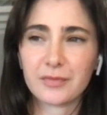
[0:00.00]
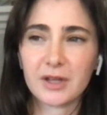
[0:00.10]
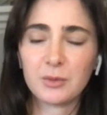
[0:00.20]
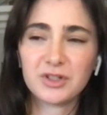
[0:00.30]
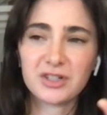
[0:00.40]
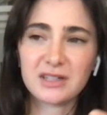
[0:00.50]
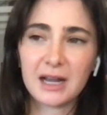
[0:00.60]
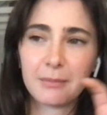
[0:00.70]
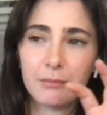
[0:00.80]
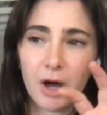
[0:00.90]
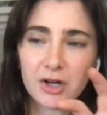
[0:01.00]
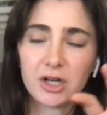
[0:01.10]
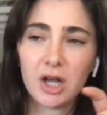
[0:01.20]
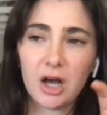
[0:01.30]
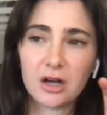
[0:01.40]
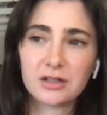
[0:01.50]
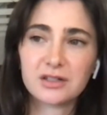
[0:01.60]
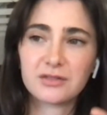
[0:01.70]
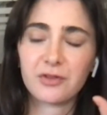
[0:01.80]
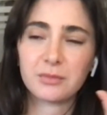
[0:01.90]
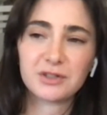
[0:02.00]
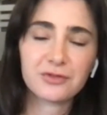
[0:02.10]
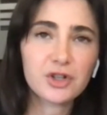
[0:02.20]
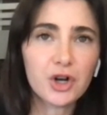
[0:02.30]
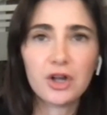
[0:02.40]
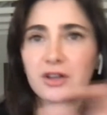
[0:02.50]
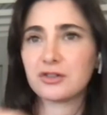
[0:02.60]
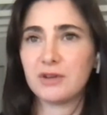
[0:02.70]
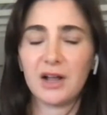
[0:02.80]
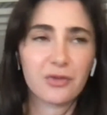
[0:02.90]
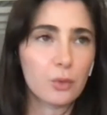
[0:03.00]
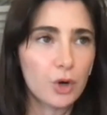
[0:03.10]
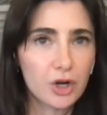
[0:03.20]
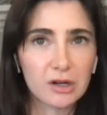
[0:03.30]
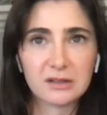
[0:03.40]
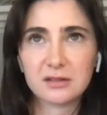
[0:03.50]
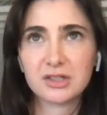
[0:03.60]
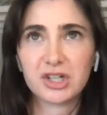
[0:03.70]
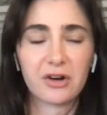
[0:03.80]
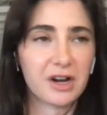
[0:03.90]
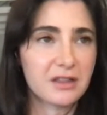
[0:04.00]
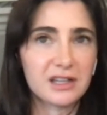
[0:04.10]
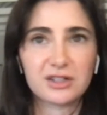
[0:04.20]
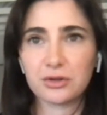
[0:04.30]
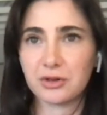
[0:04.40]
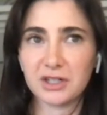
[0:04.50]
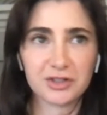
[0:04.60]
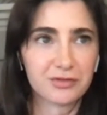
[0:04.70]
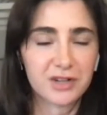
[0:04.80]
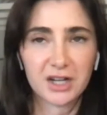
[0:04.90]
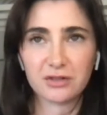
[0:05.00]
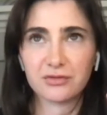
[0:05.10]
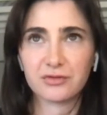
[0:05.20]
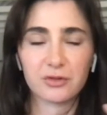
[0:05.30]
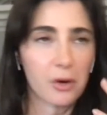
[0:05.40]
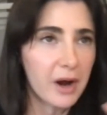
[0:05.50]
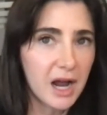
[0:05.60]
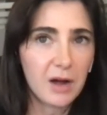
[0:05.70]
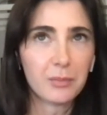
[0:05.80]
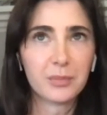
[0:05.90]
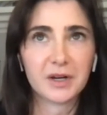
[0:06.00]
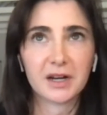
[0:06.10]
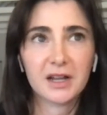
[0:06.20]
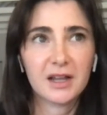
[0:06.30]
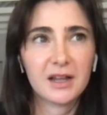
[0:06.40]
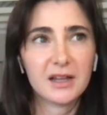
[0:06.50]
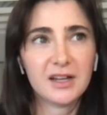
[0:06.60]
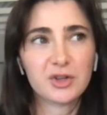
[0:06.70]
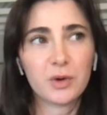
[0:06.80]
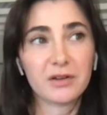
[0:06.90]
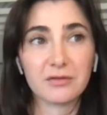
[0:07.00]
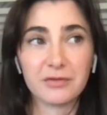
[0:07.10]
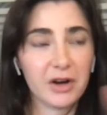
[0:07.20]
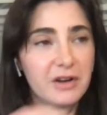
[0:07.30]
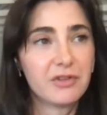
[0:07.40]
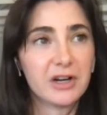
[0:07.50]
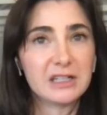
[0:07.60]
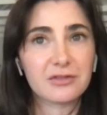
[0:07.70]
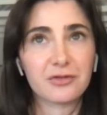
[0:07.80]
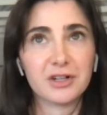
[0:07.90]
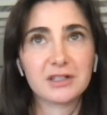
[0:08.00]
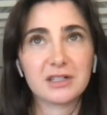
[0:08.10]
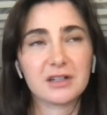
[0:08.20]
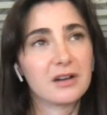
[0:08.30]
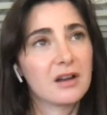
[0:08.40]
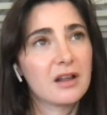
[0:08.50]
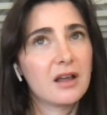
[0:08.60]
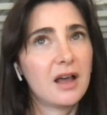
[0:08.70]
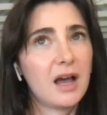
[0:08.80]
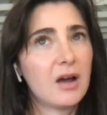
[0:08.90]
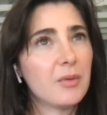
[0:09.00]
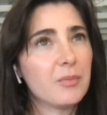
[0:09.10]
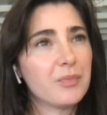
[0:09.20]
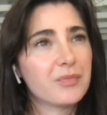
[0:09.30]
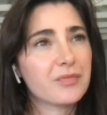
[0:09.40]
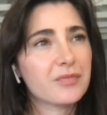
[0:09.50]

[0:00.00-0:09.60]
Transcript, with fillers: it was just like monologues from different girls around the world sharing their stories of kind of growing up and each one very very different and um,